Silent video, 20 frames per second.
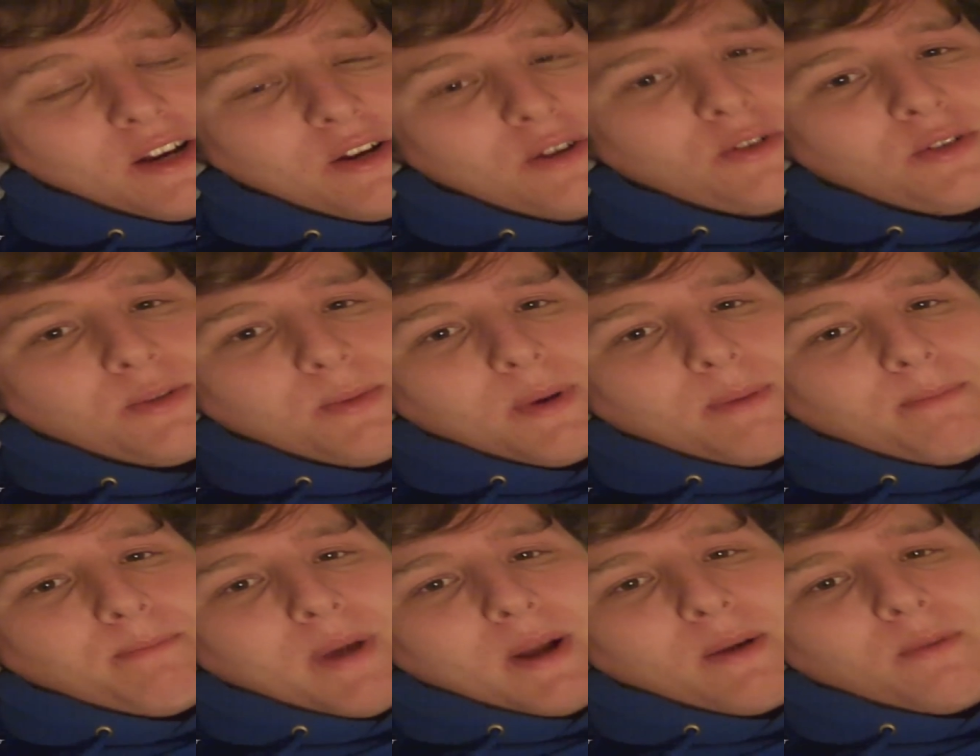I knew
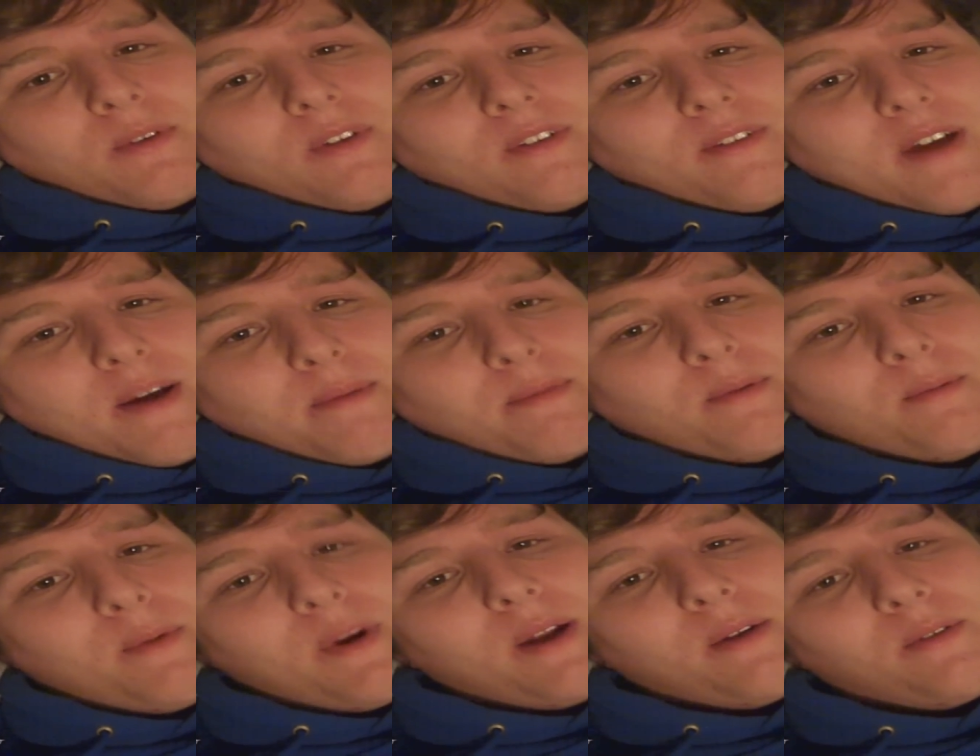something bad would
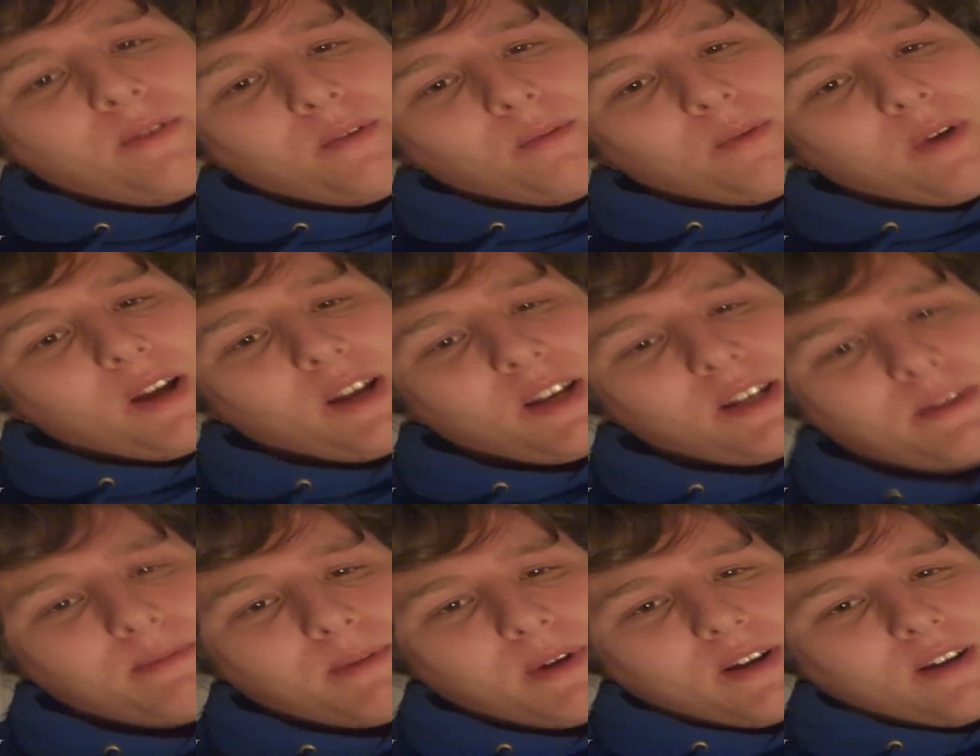happen when I was on work
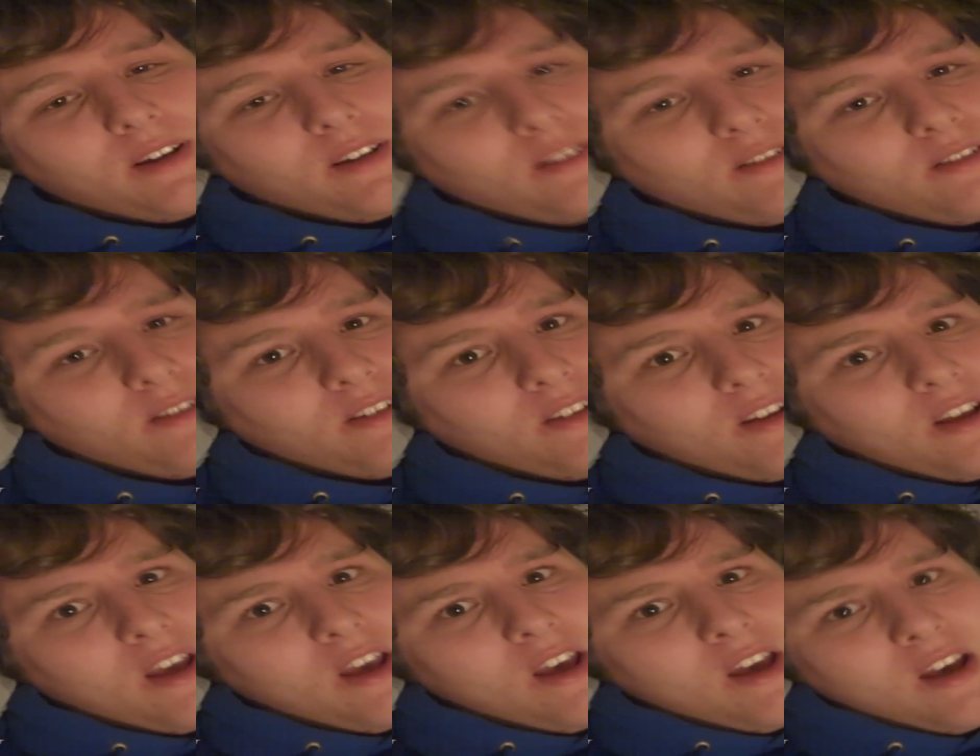experience.
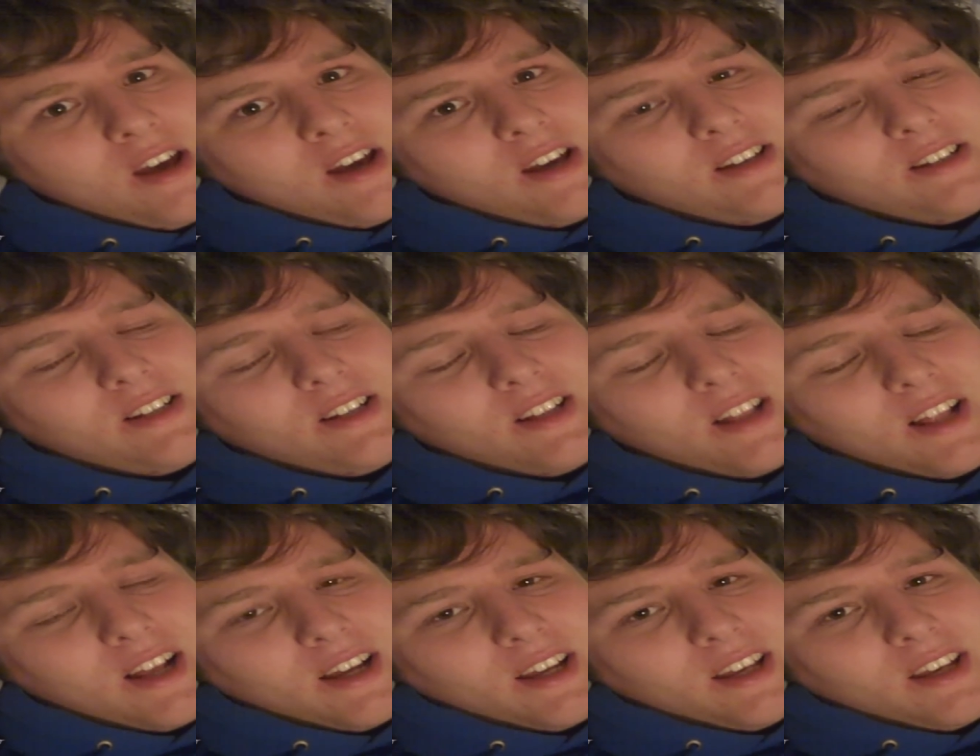As
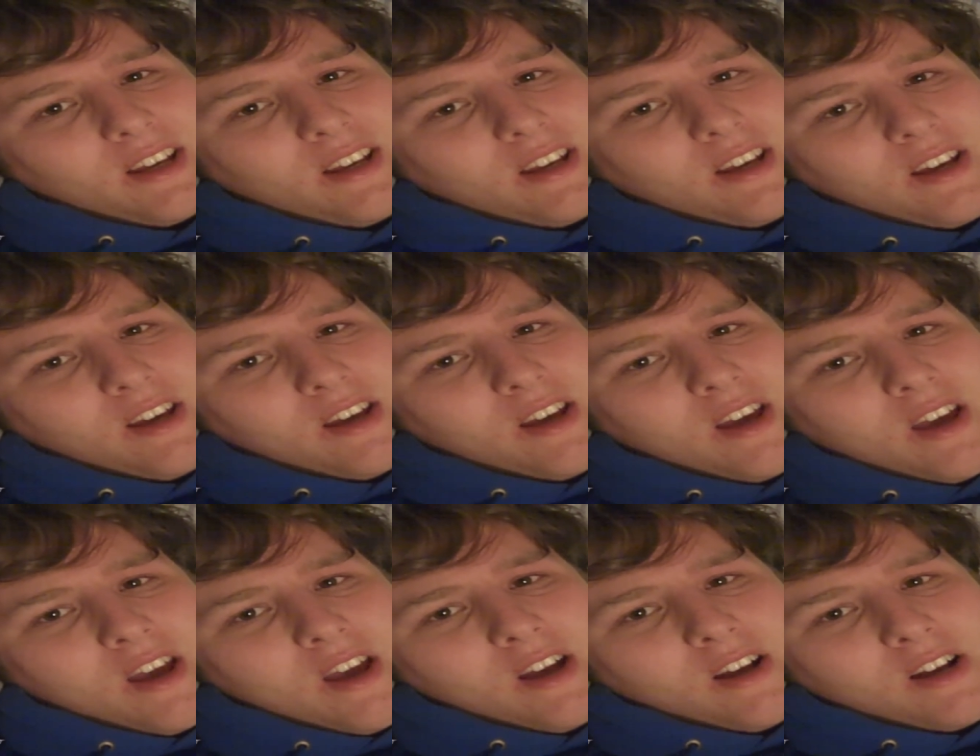in, like,
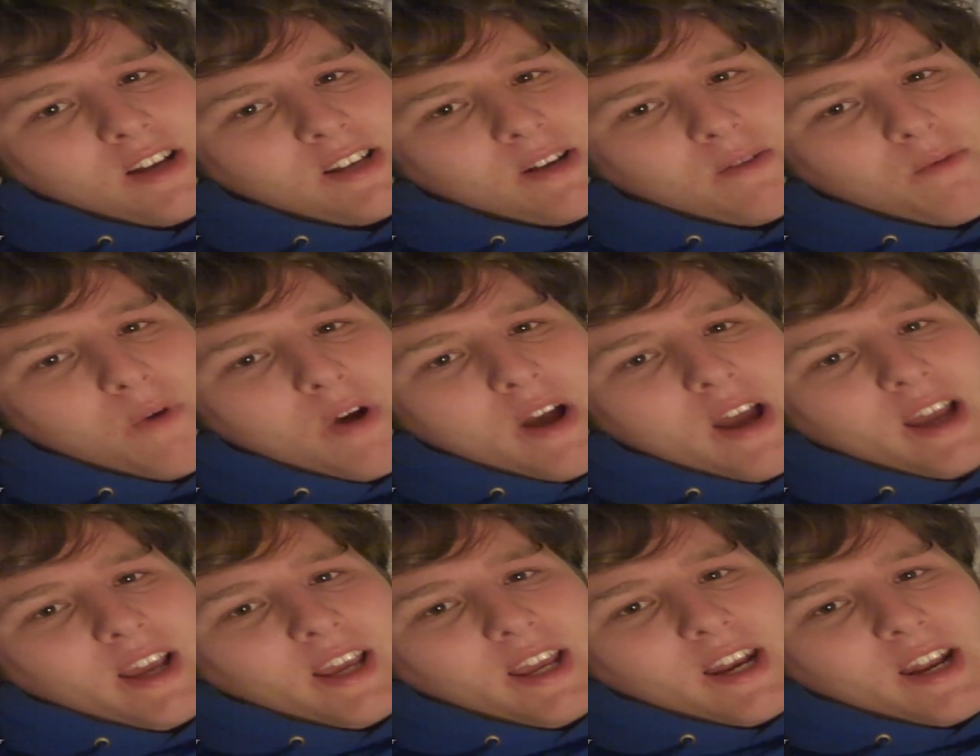because I'm
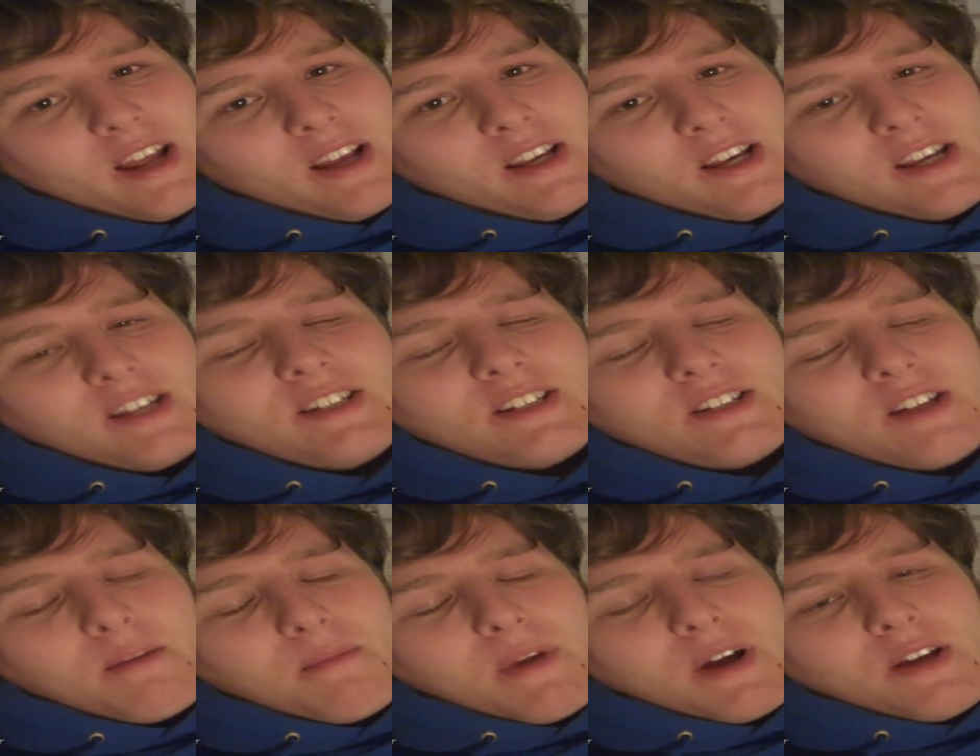working it. Because
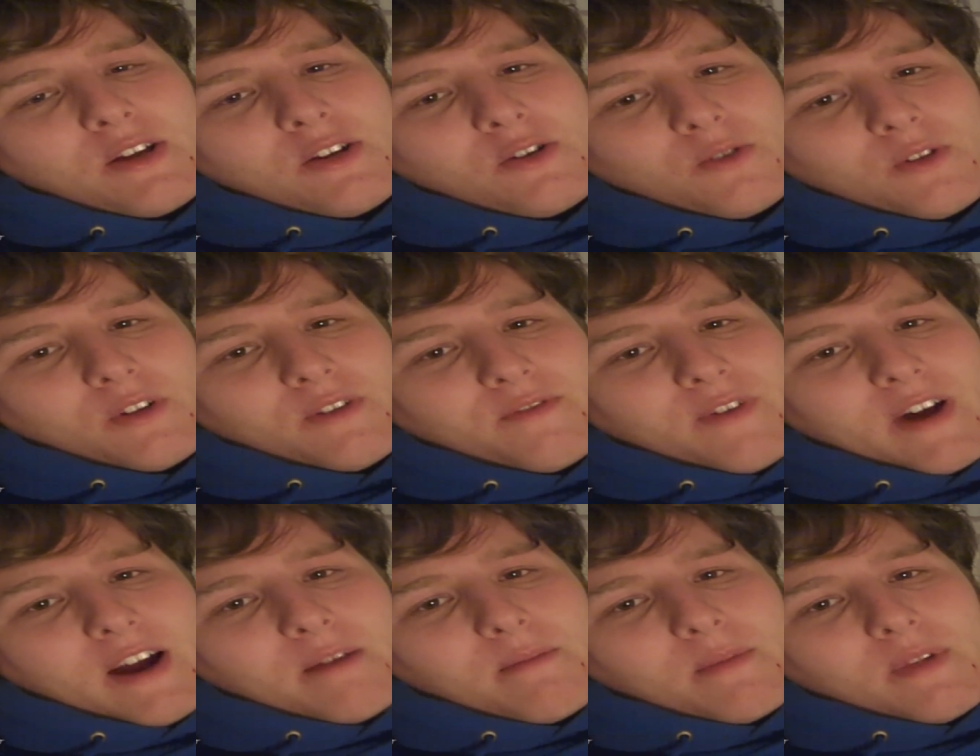it's not my usual
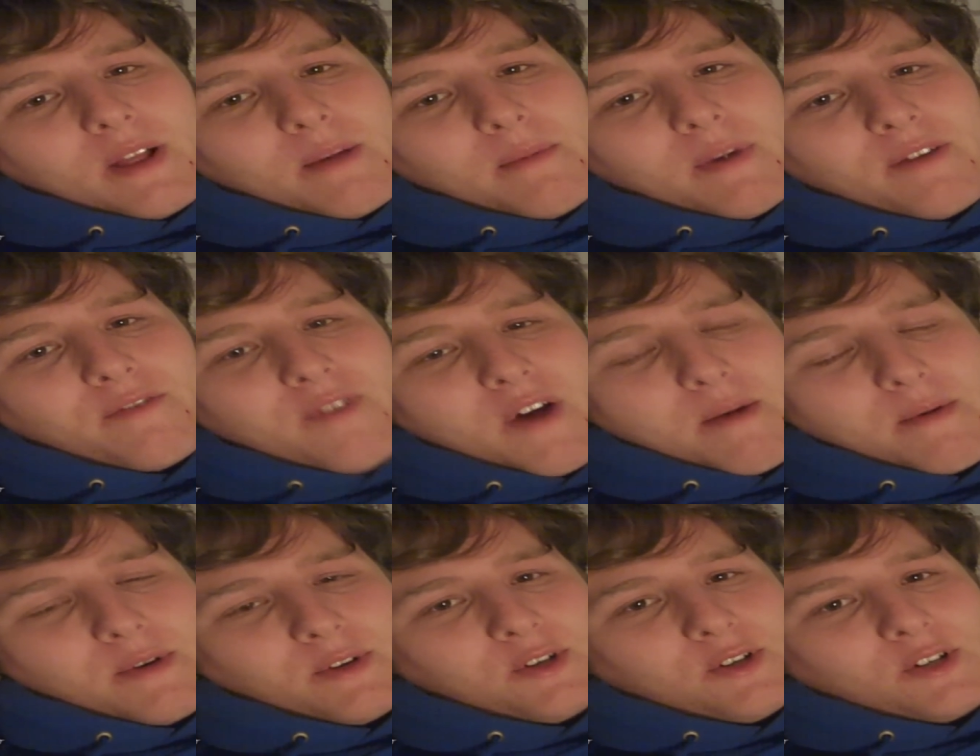environment. Like my
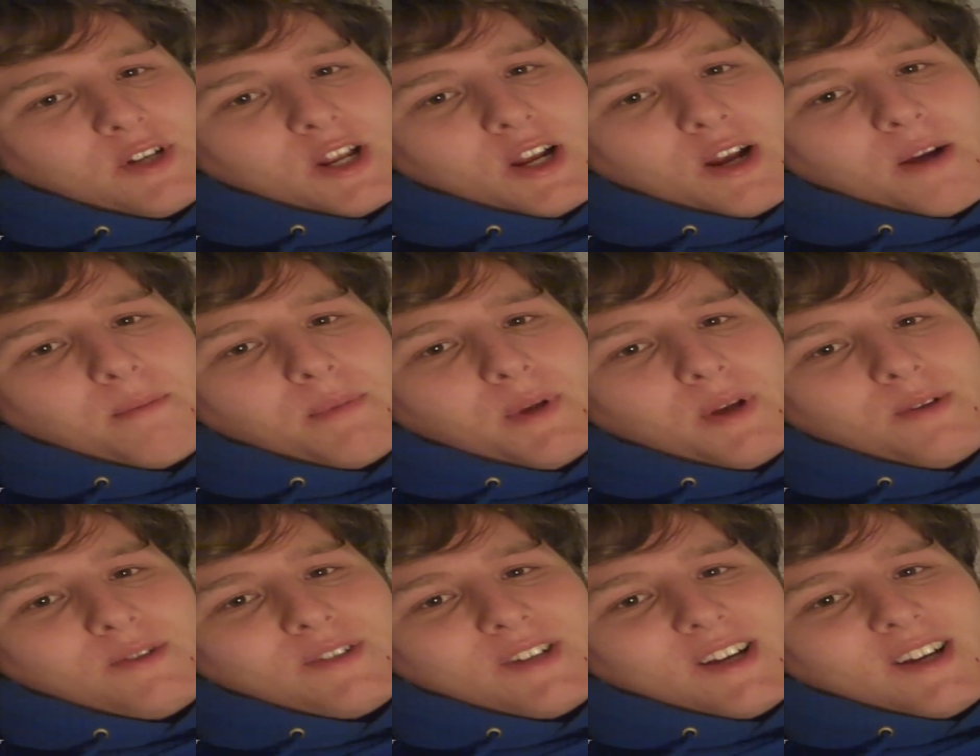environment is usually a
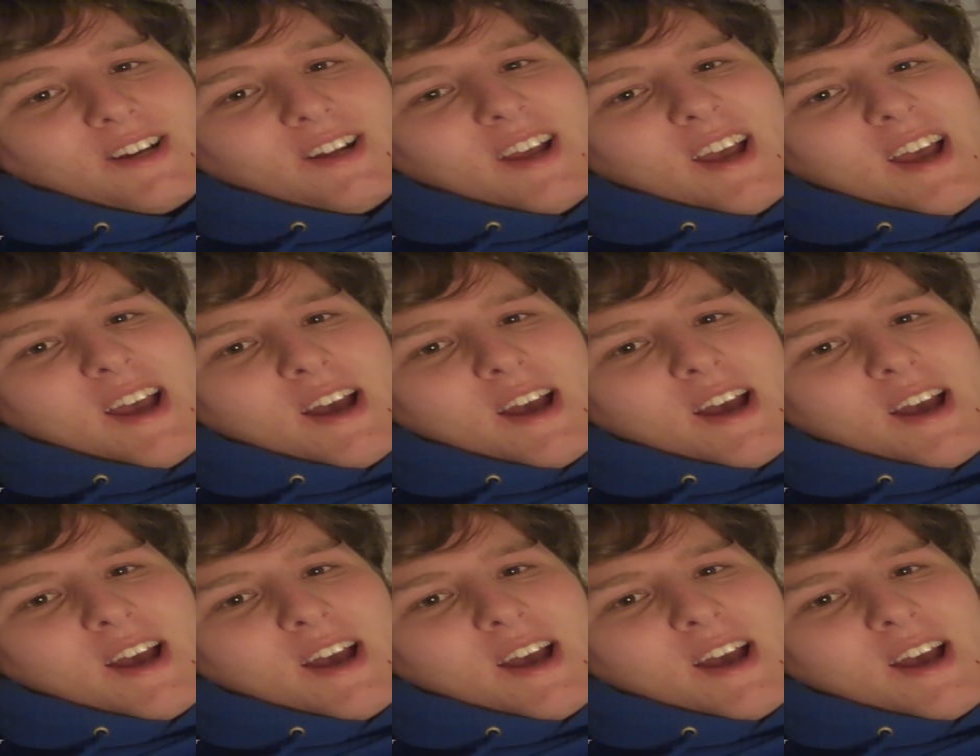computer.